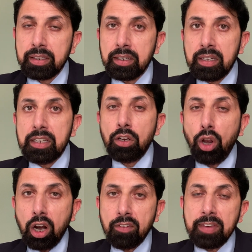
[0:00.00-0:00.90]
they need a
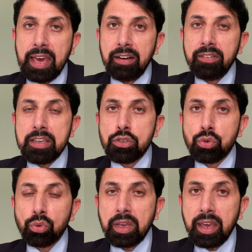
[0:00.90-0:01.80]
lot of calories
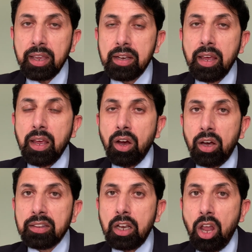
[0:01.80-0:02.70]
to gain
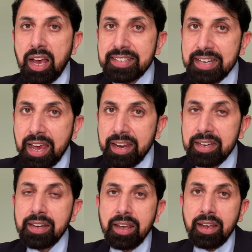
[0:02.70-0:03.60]
on the lost height.